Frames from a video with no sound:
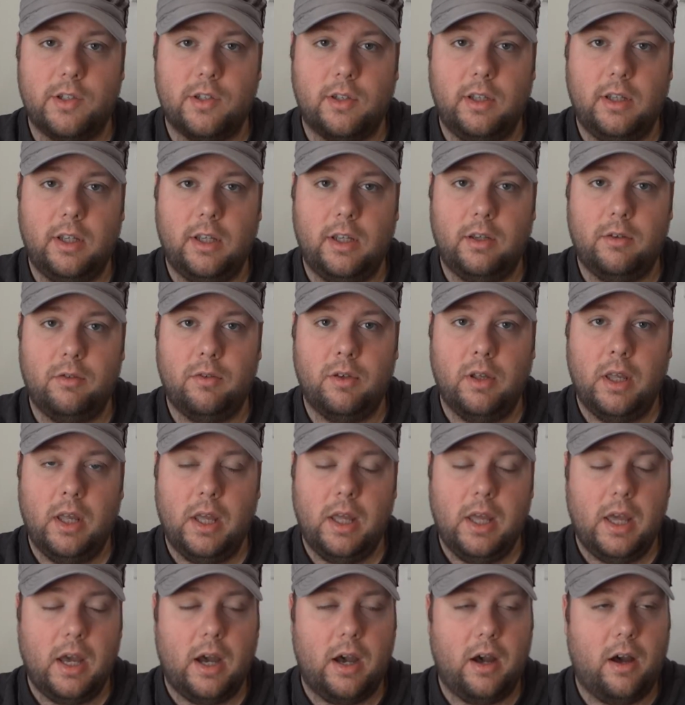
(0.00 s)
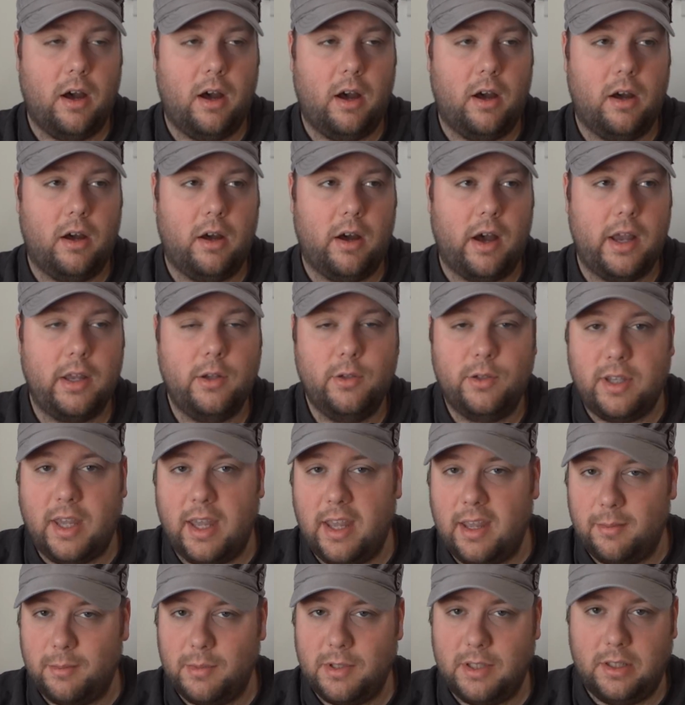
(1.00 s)
sleeve. I use
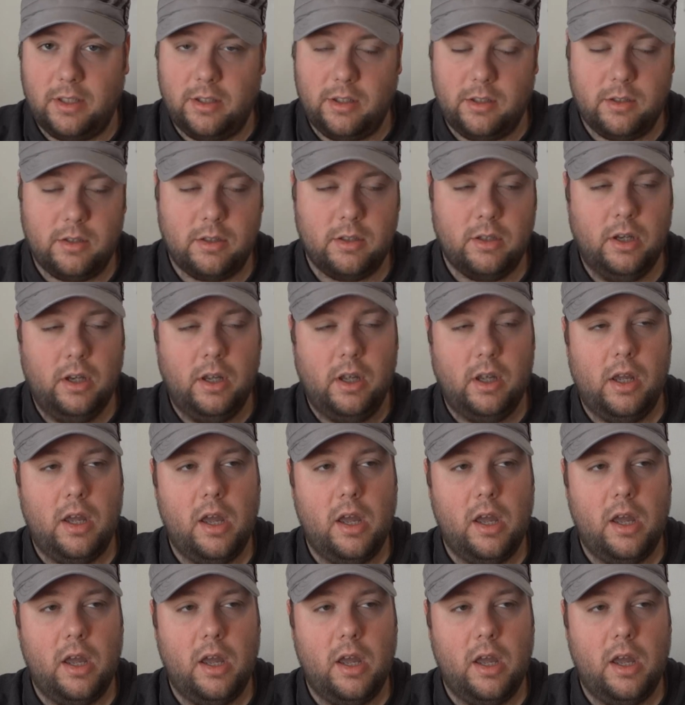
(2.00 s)
KMCs.